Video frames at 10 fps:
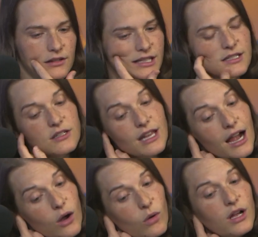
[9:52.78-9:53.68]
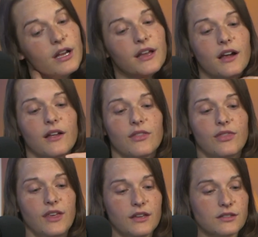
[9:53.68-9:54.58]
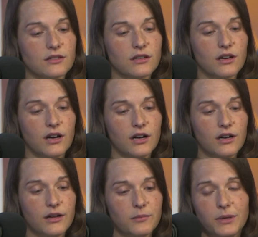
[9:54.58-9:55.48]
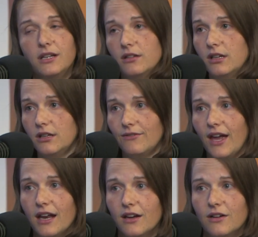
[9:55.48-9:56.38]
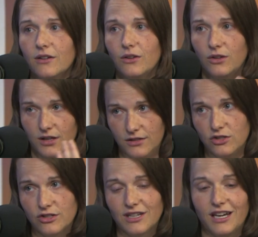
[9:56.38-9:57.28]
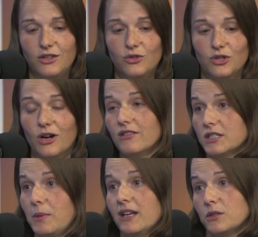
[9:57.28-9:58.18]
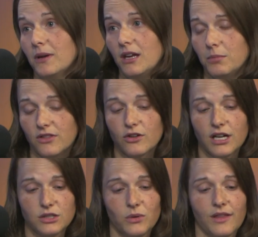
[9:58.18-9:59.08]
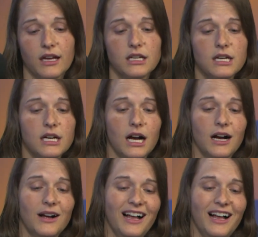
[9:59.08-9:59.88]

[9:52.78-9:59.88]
the least. Now, this uh, being in Nevada, as you're saying, you should call a spade a spade, but they're not doing that. Racist.